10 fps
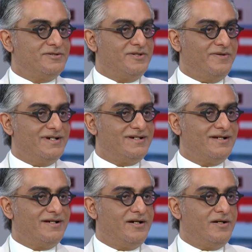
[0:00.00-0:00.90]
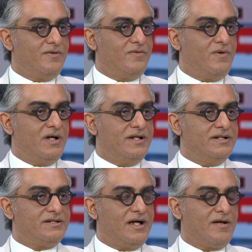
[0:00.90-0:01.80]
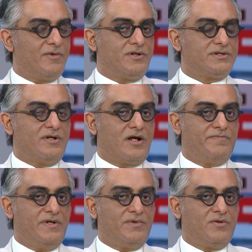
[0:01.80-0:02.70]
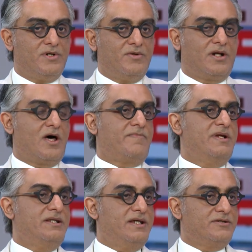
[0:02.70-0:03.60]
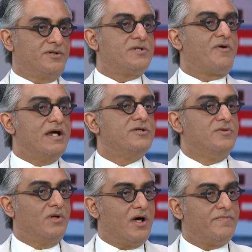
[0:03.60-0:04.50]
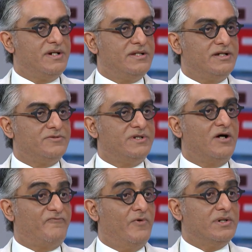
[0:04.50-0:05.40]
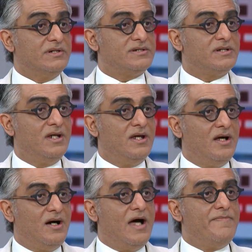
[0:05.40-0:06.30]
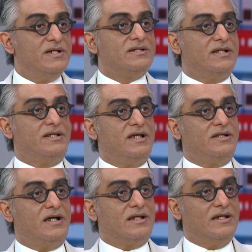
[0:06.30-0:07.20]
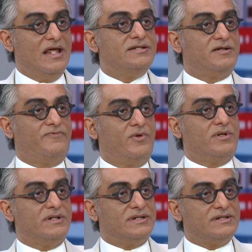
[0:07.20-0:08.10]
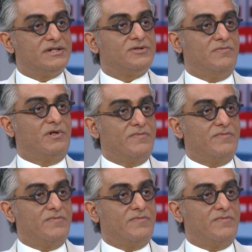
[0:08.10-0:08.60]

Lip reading: to it. One is, I come across a lot of people who are doing a lot many things or trying to do a lot many things without focus. I personally think that laser focus is extremely